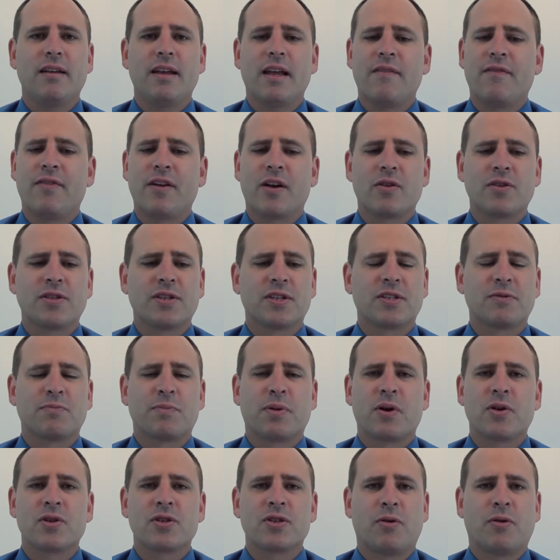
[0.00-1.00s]
If there is a
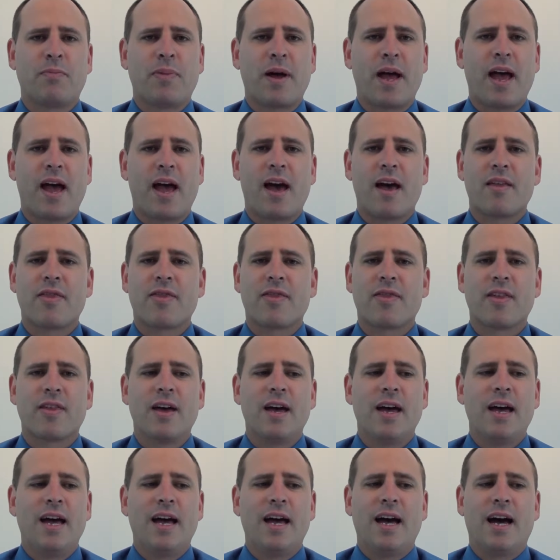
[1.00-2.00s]
spiritual path,
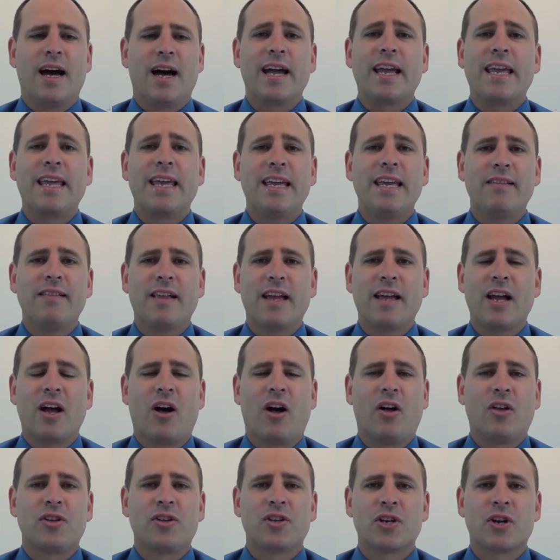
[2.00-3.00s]
a healing
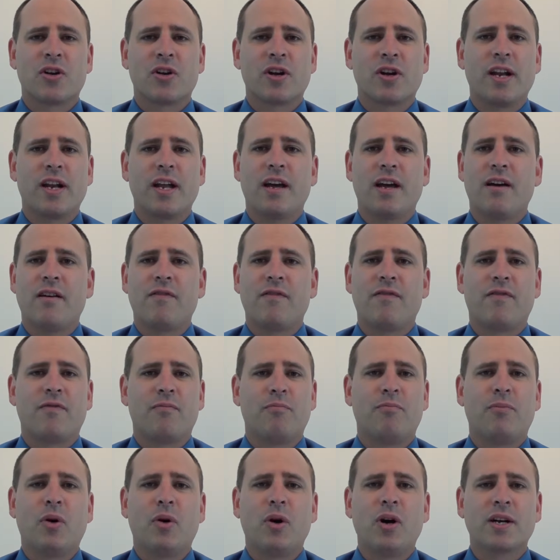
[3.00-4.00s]
alternative,
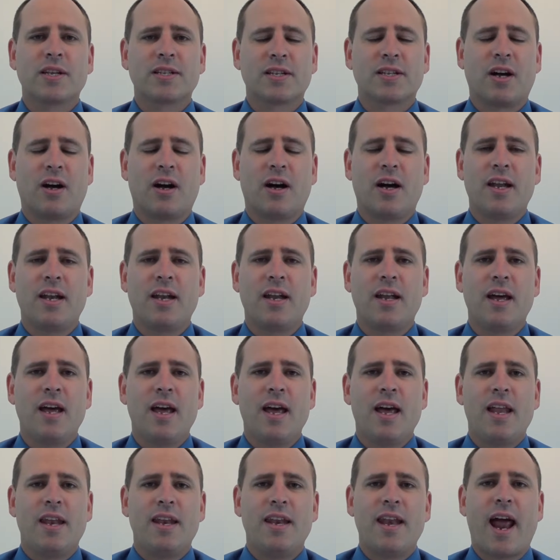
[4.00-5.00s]
books on
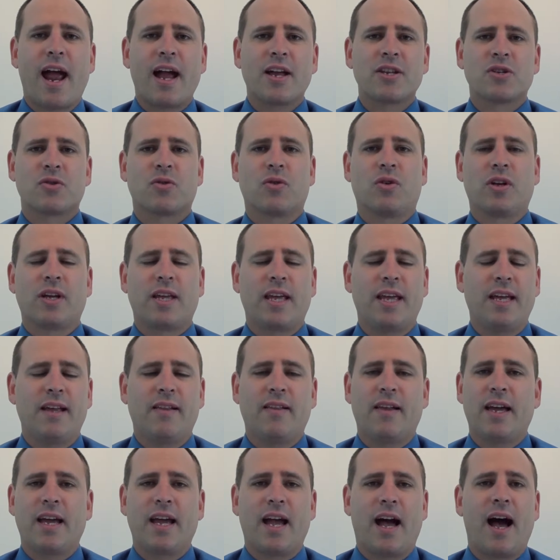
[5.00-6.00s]
natural
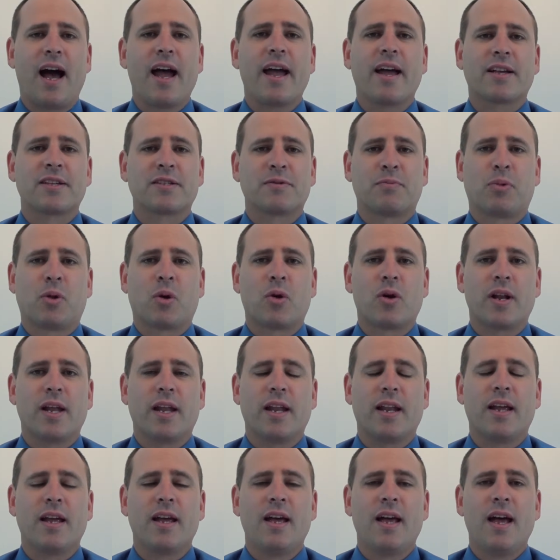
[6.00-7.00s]
healing, I explored
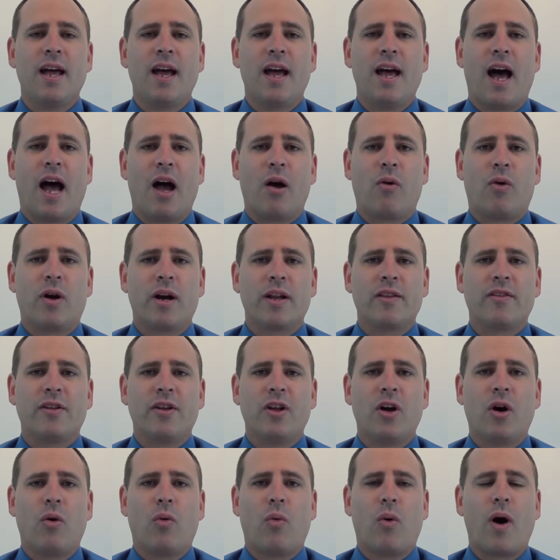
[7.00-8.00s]
it. I wanted to
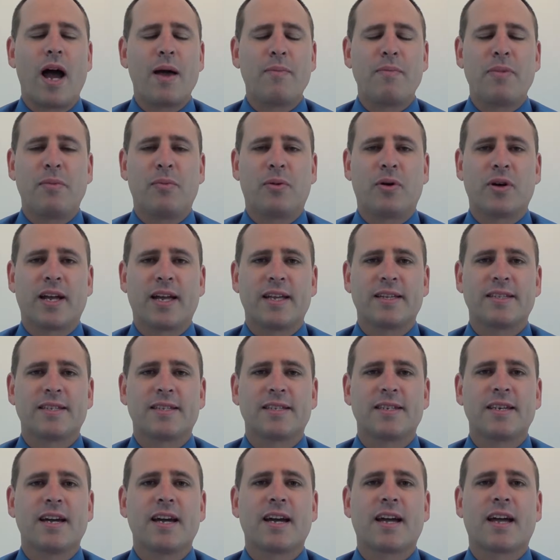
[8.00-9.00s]
know why people get
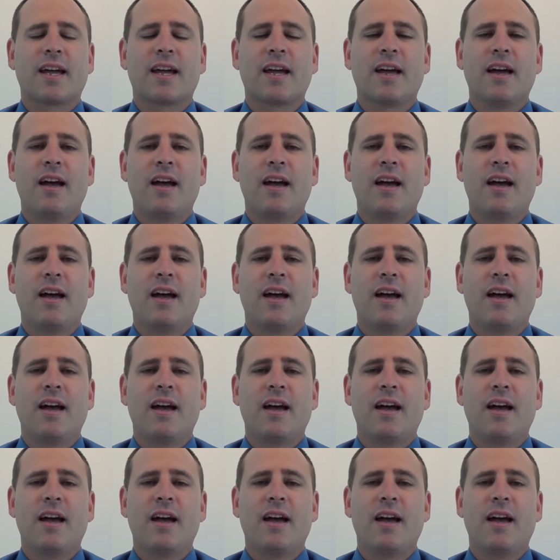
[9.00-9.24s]
sick.